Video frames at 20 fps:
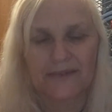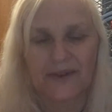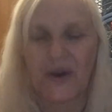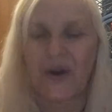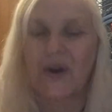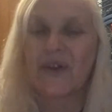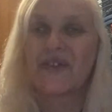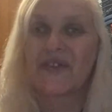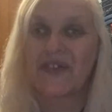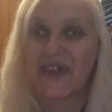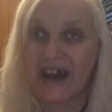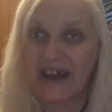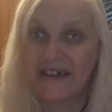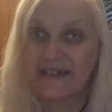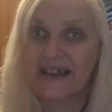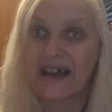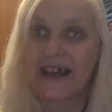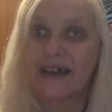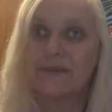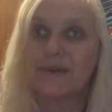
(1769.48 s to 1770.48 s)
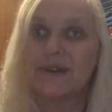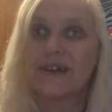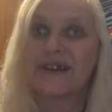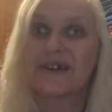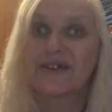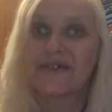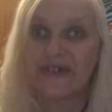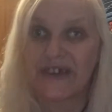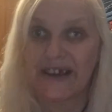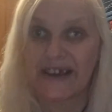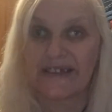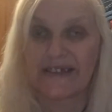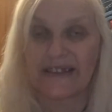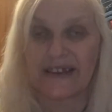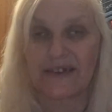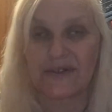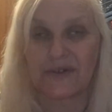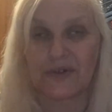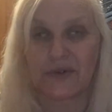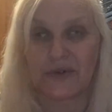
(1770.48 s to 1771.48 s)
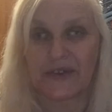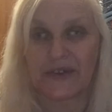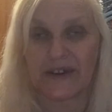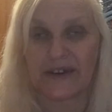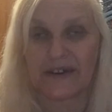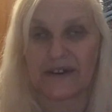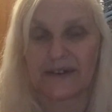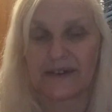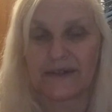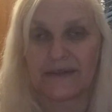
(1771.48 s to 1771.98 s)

"On that I will agree," said Rosa.